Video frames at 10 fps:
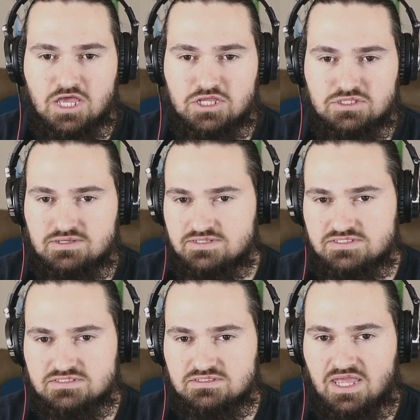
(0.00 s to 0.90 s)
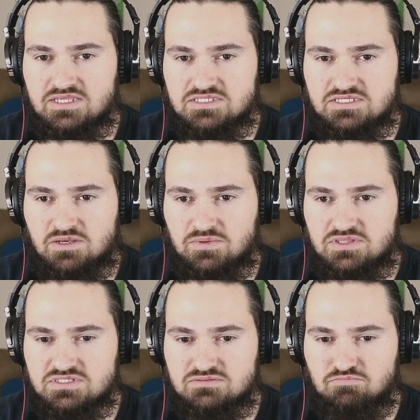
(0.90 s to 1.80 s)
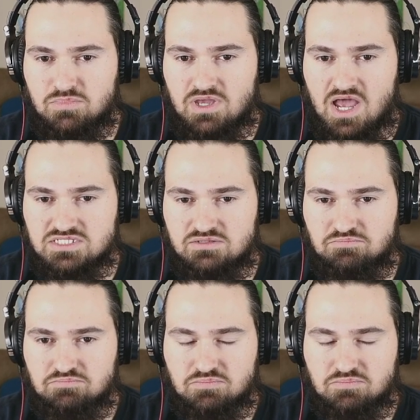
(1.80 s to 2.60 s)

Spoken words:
It's like some of this gossip